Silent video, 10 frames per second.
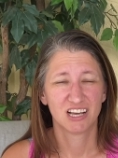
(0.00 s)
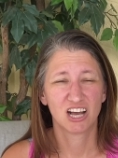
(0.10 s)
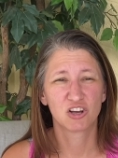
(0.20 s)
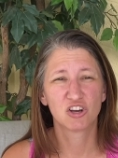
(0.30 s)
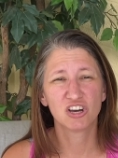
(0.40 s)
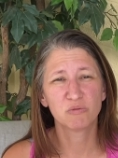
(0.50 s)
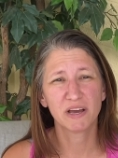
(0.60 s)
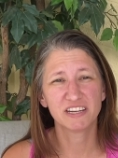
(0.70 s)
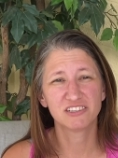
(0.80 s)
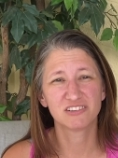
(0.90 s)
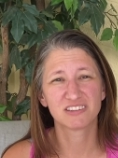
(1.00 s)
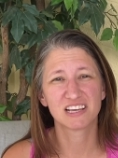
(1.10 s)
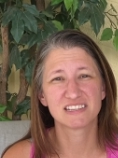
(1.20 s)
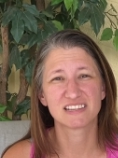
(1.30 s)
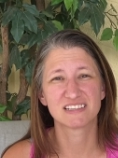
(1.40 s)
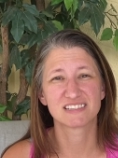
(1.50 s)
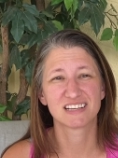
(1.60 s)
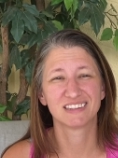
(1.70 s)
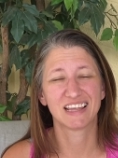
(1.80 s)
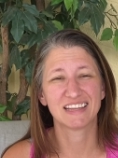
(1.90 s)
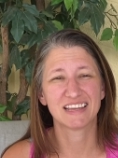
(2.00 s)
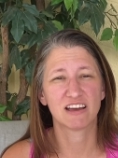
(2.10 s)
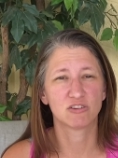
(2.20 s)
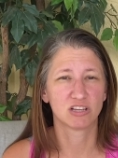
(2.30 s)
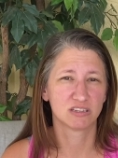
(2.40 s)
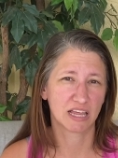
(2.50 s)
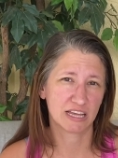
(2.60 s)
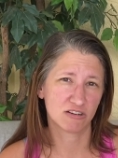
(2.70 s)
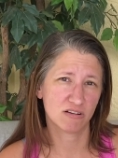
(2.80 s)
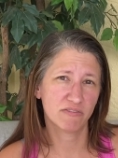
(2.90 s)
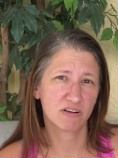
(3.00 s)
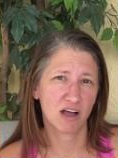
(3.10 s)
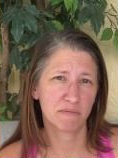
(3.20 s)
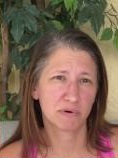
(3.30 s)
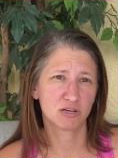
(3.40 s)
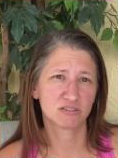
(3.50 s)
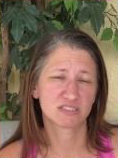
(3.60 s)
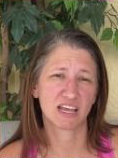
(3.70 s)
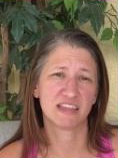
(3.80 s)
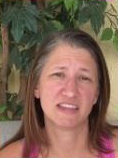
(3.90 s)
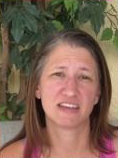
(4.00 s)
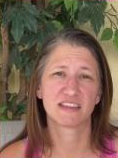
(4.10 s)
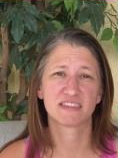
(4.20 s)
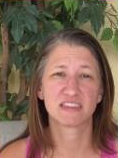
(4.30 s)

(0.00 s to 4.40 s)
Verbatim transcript: A good way to do this is to lay down a layer of compost and then a